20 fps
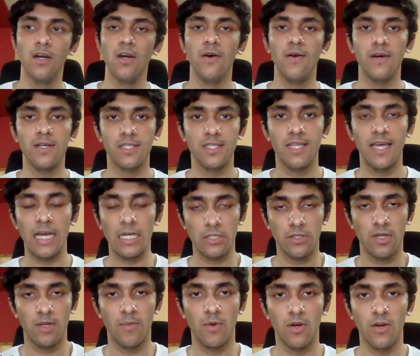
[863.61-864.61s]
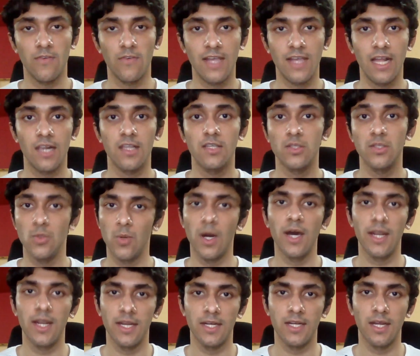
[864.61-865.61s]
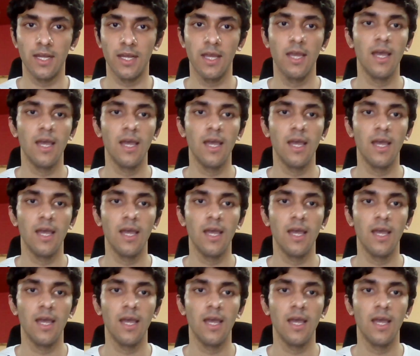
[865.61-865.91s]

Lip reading: versus the actual amount of calories you are eating.